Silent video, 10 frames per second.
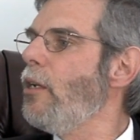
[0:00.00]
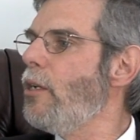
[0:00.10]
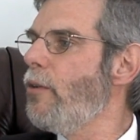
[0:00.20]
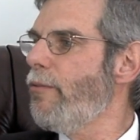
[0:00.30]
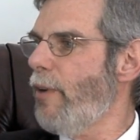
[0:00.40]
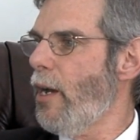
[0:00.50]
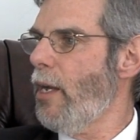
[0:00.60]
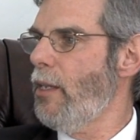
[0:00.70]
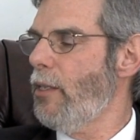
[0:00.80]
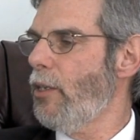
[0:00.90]

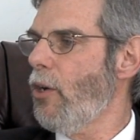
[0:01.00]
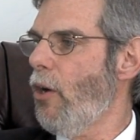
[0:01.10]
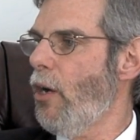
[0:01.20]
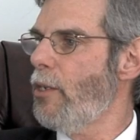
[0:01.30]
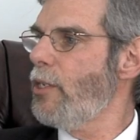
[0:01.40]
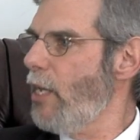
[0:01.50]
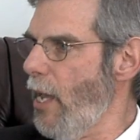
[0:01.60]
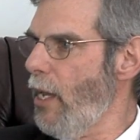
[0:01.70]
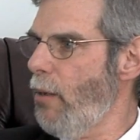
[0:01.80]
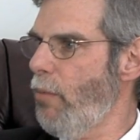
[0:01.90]
define that the cause
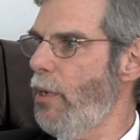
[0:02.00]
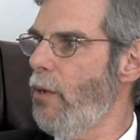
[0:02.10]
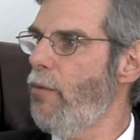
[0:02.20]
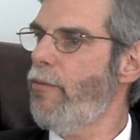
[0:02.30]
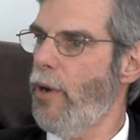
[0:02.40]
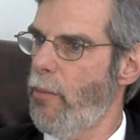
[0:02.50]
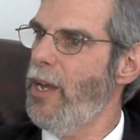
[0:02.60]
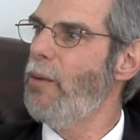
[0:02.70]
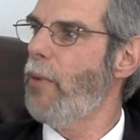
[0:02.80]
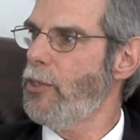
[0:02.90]
can be from
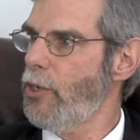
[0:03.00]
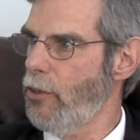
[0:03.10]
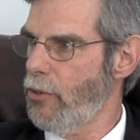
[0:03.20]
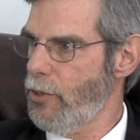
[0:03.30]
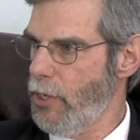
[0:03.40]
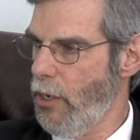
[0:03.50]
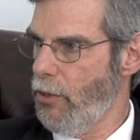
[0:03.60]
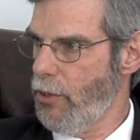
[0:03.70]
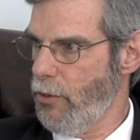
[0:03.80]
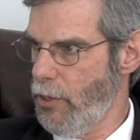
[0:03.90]
a
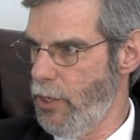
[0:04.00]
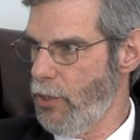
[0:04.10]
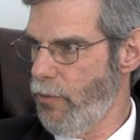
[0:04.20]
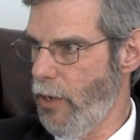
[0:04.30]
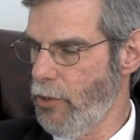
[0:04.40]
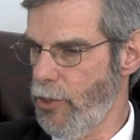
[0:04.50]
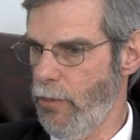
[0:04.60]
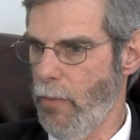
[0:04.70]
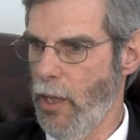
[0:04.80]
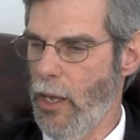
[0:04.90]
musculoskeletal dysfunction.
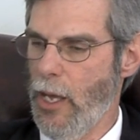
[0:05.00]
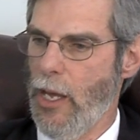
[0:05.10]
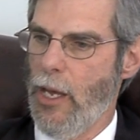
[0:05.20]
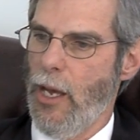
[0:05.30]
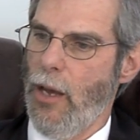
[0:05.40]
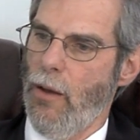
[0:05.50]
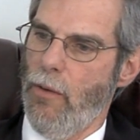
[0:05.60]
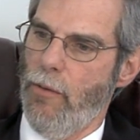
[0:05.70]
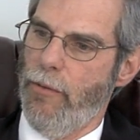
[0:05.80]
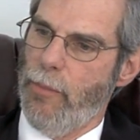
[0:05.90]

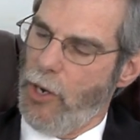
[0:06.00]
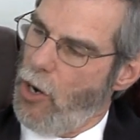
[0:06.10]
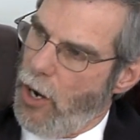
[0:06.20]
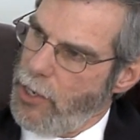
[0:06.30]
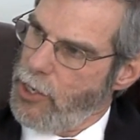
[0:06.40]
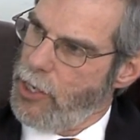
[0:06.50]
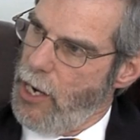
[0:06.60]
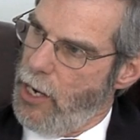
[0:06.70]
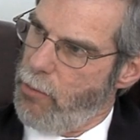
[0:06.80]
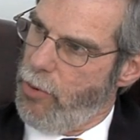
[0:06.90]
From the cost
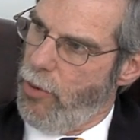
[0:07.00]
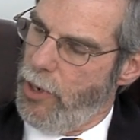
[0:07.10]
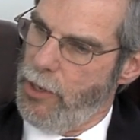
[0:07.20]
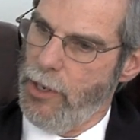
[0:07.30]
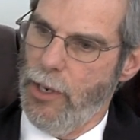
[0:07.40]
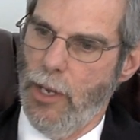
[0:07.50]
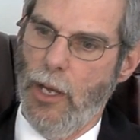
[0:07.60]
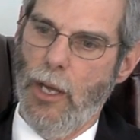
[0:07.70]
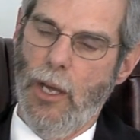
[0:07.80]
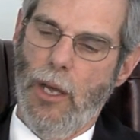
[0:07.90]
standpoint,
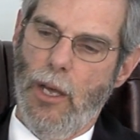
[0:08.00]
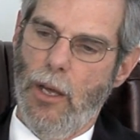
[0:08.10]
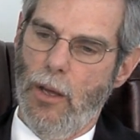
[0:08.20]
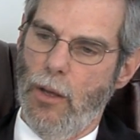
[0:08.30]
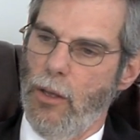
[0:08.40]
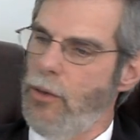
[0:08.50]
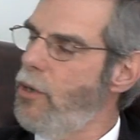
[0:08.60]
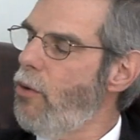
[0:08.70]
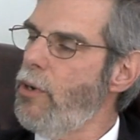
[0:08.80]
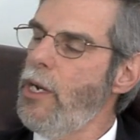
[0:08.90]
you
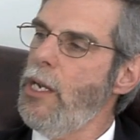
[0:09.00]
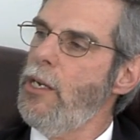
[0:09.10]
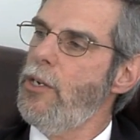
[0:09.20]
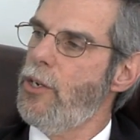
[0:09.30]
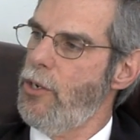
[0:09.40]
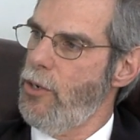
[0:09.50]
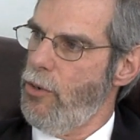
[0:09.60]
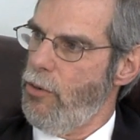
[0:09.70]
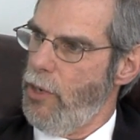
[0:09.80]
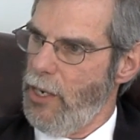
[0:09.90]
don't need to
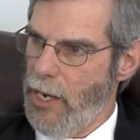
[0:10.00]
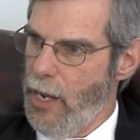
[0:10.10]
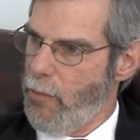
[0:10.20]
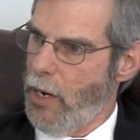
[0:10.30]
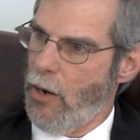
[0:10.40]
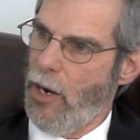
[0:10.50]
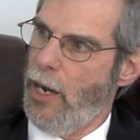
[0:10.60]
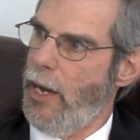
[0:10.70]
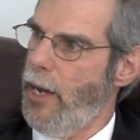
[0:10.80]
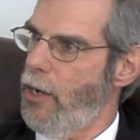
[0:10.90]
do an
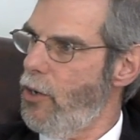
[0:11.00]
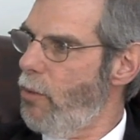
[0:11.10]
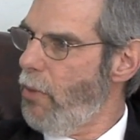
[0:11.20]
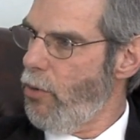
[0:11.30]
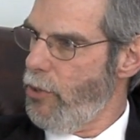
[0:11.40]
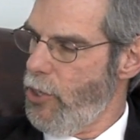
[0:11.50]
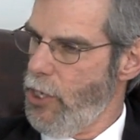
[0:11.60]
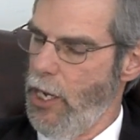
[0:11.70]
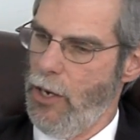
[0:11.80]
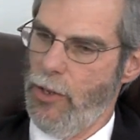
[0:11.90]
MRI or a bone
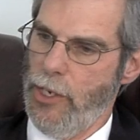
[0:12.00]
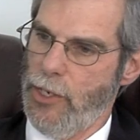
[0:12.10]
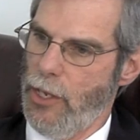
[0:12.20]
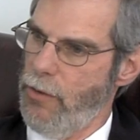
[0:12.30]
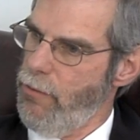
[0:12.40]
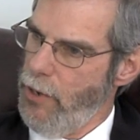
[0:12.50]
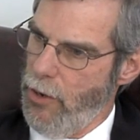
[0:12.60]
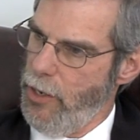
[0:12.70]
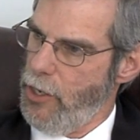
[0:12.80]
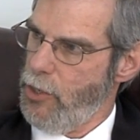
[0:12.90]
scan or these other
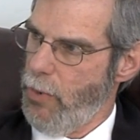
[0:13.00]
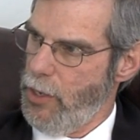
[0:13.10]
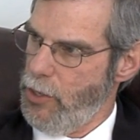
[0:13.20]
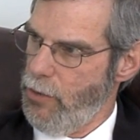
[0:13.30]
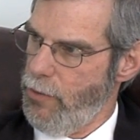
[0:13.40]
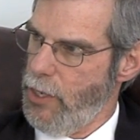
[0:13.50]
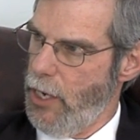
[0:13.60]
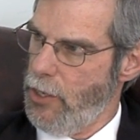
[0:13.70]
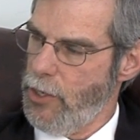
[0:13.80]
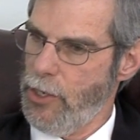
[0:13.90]
very expensive
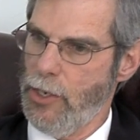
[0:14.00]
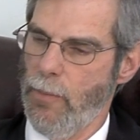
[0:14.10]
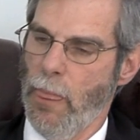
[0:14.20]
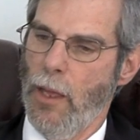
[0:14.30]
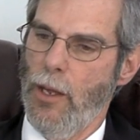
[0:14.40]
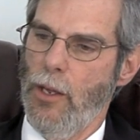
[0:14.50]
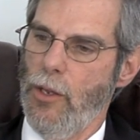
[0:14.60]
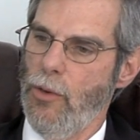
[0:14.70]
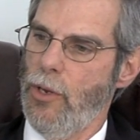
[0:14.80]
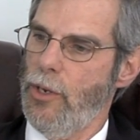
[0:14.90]
tests
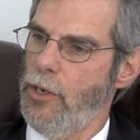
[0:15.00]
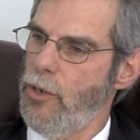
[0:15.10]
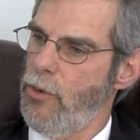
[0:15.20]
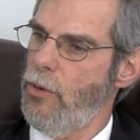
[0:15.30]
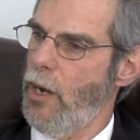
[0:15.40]
you can do